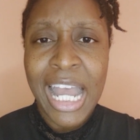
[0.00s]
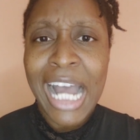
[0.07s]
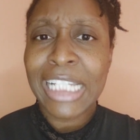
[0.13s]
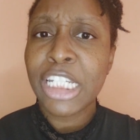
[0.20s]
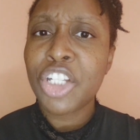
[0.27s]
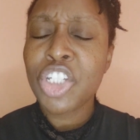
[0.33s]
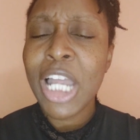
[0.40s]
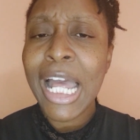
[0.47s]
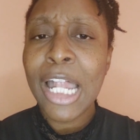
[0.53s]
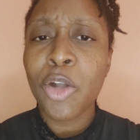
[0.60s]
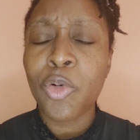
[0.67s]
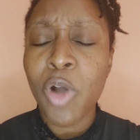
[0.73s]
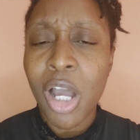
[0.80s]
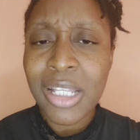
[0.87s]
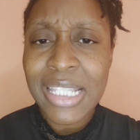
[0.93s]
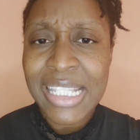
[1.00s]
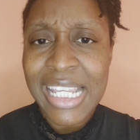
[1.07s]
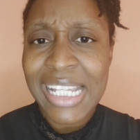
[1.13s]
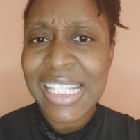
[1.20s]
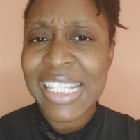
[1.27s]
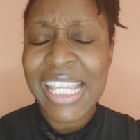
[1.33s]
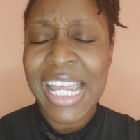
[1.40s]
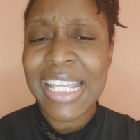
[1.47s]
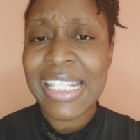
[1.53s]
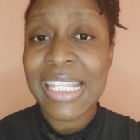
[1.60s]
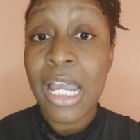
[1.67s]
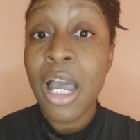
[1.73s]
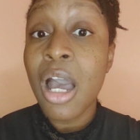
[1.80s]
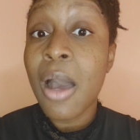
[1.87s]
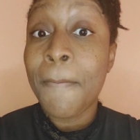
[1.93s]
And the child runs and says,
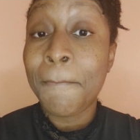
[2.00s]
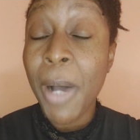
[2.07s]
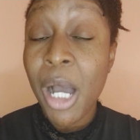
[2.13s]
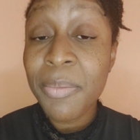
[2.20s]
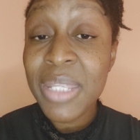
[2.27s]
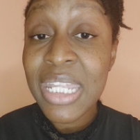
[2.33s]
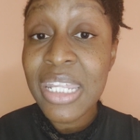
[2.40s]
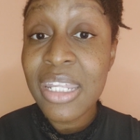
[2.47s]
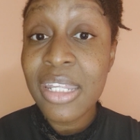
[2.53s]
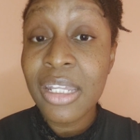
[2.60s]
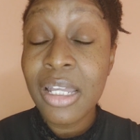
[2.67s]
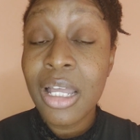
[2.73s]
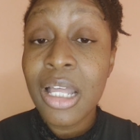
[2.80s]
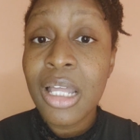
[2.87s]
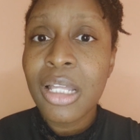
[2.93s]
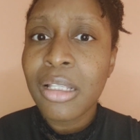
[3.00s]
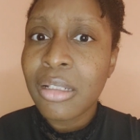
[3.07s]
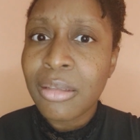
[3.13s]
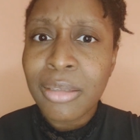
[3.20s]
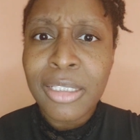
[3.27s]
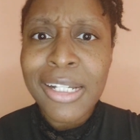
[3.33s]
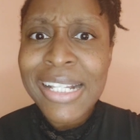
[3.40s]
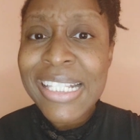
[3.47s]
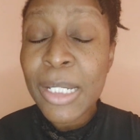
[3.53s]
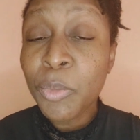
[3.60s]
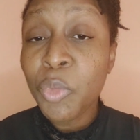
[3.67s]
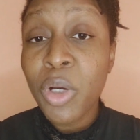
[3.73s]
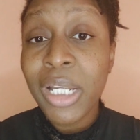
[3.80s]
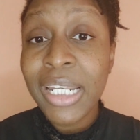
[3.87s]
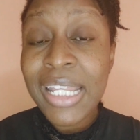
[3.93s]
"Mommy, look,
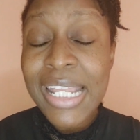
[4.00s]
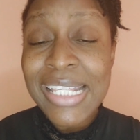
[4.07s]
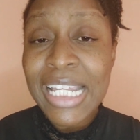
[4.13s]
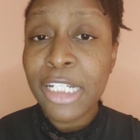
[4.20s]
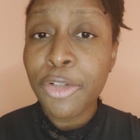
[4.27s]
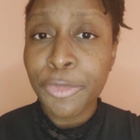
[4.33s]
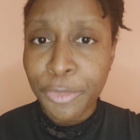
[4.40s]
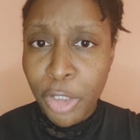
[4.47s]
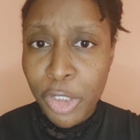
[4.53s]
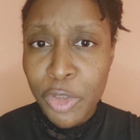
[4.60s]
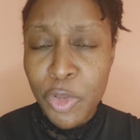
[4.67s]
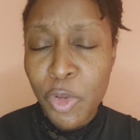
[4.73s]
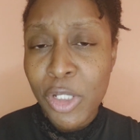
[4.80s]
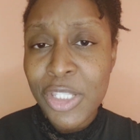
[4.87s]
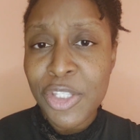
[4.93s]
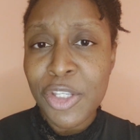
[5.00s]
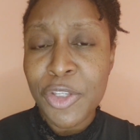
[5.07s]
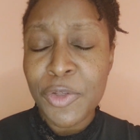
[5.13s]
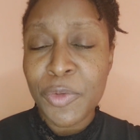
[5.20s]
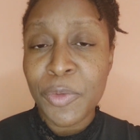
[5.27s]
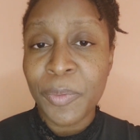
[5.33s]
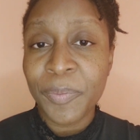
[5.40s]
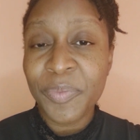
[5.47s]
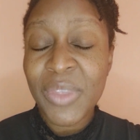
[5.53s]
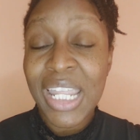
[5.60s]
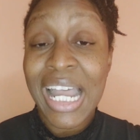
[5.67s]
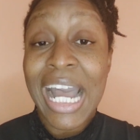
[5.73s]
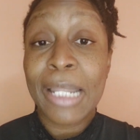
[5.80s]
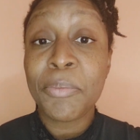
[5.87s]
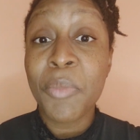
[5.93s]
someone is at the front door to you."
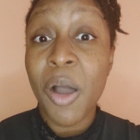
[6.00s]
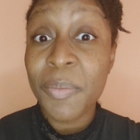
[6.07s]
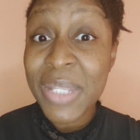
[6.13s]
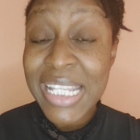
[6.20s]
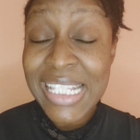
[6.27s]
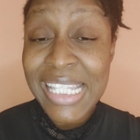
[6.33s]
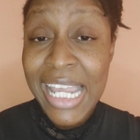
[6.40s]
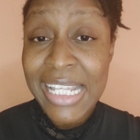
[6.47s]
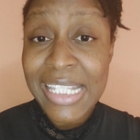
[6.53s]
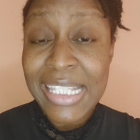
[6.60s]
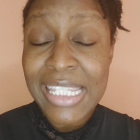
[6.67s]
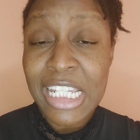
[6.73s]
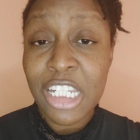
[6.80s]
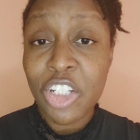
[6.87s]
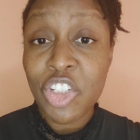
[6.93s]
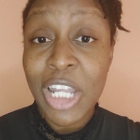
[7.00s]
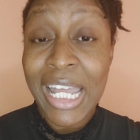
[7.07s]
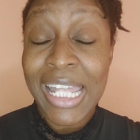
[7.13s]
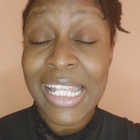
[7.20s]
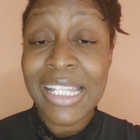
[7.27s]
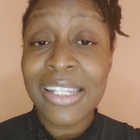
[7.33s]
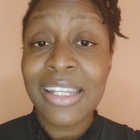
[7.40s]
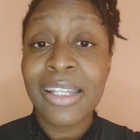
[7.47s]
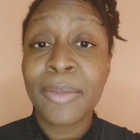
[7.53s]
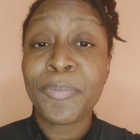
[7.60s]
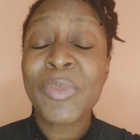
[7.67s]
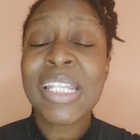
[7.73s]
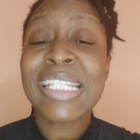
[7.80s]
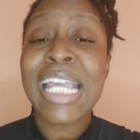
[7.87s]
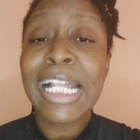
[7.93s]
And mommy says to the child,
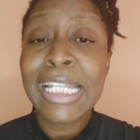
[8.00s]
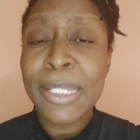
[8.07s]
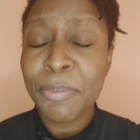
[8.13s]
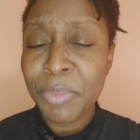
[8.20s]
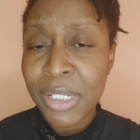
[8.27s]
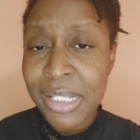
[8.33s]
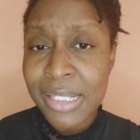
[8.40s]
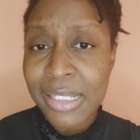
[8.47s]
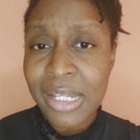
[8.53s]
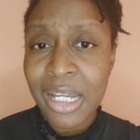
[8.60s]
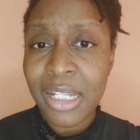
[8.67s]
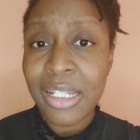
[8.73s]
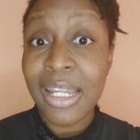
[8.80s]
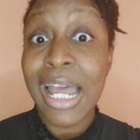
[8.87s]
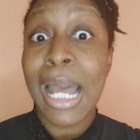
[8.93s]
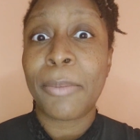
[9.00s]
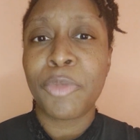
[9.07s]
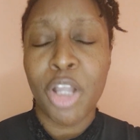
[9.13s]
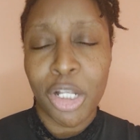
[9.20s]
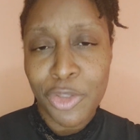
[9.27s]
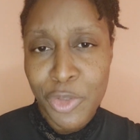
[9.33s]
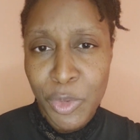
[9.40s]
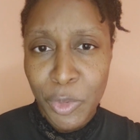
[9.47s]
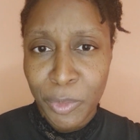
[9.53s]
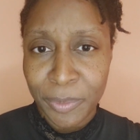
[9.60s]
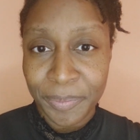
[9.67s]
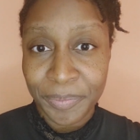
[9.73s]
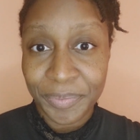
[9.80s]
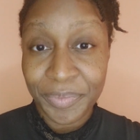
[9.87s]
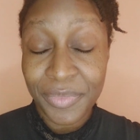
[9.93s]
"Tell the person I'm not
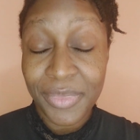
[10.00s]
home."